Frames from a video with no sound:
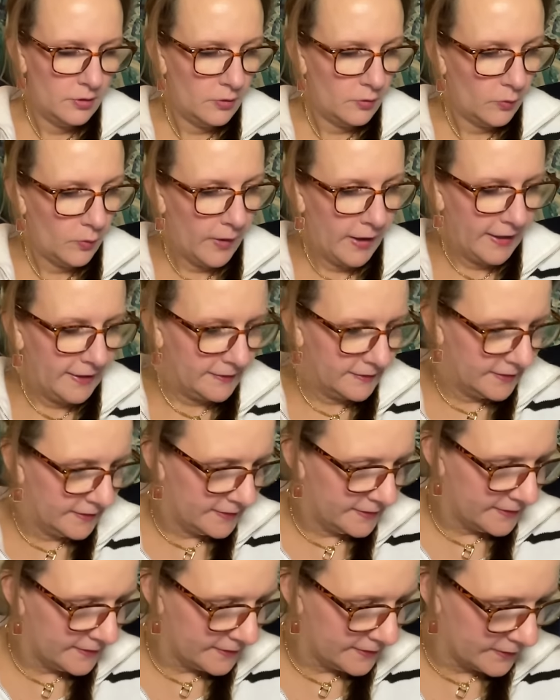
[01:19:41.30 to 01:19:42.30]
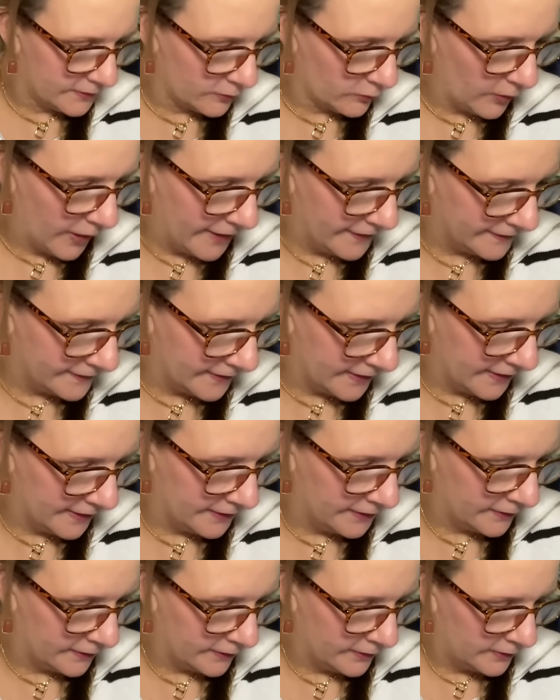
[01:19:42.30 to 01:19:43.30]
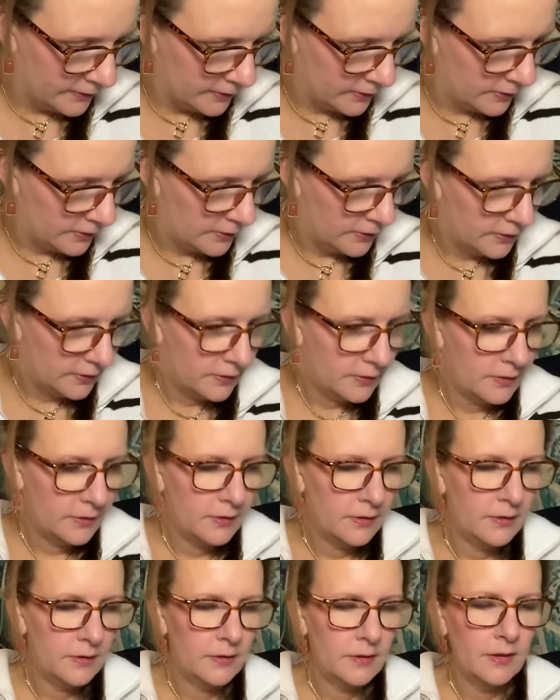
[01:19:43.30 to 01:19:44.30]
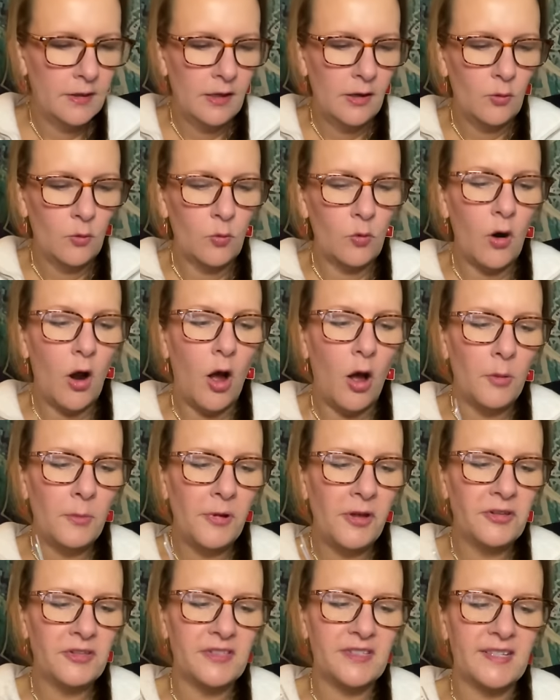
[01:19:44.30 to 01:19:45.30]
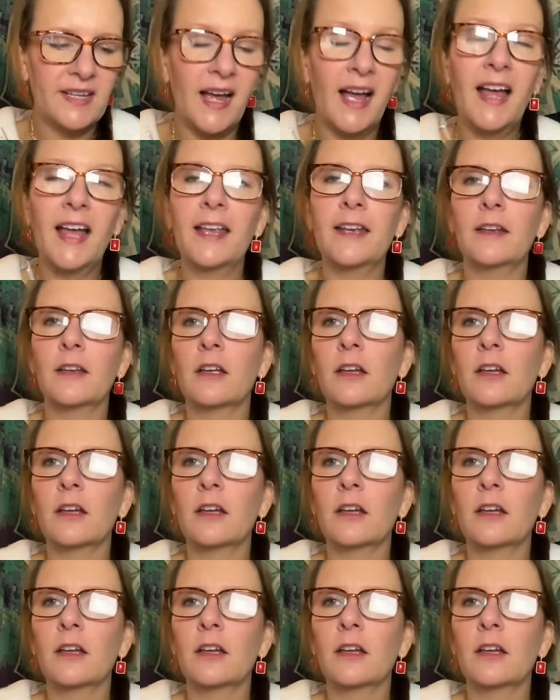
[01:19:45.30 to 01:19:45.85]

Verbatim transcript: Wait, this isn't the right thing. We're almost done.